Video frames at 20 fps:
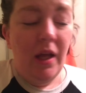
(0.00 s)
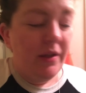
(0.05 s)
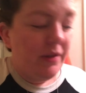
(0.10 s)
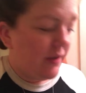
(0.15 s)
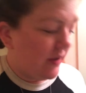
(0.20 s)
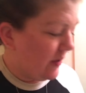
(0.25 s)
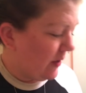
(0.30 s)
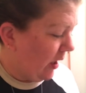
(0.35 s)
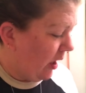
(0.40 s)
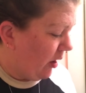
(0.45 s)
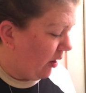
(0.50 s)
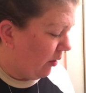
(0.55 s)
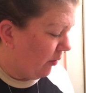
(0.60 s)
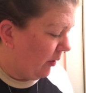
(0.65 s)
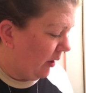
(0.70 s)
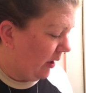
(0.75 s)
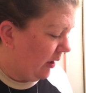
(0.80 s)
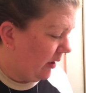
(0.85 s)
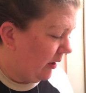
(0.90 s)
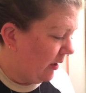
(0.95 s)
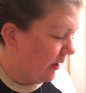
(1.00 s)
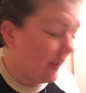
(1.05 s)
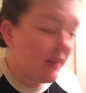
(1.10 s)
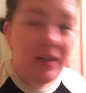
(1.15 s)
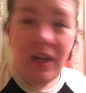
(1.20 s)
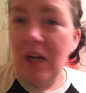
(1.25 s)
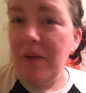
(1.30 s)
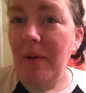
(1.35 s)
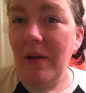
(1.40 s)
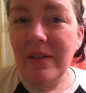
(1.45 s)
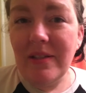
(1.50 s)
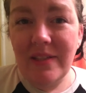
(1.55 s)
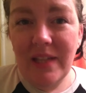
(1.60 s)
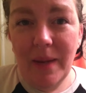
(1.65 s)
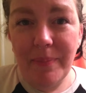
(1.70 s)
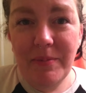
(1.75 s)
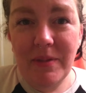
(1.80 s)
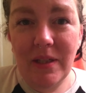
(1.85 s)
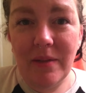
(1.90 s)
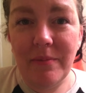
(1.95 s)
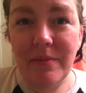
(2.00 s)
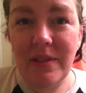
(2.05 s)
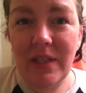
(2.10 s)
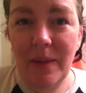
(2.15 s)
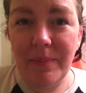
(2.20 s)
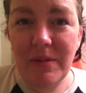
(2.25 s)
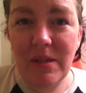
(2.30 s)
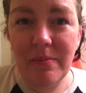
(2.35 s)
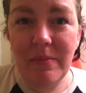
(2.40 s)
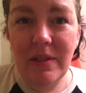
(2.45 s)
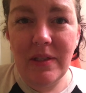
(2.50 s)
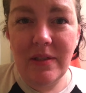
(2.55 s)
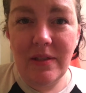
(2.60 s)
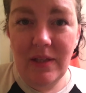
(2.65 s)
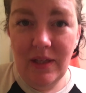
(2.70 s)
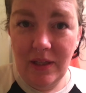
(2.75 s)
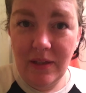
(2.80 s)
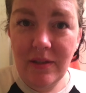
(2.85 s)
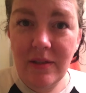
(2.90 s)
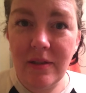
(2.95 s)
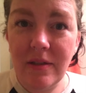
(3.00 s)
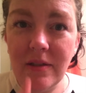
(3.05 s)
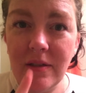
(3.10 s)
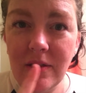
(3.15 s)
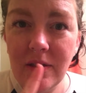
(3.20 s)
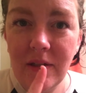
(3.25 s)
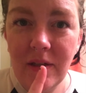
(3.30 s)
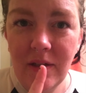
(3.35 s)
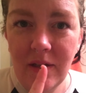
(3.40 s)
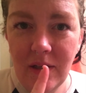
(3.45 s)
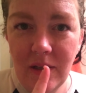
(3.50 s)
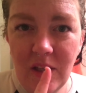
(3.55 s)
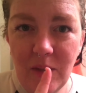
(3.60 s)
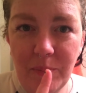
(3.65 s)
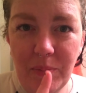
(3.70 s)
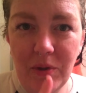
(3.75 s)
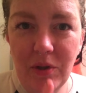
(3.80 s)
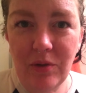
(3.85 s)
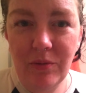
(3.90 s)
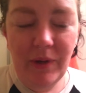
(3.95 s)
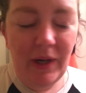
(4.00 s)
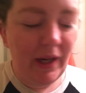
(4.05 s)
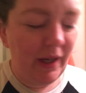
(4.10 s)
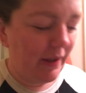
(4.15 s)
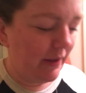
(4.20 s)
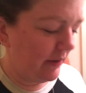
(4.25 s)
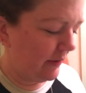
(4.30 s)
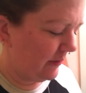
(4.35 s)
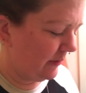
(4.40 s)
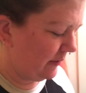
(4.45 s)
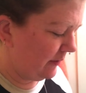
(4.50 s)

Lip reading: So let's talk about septum. Septum is this, the bull ring.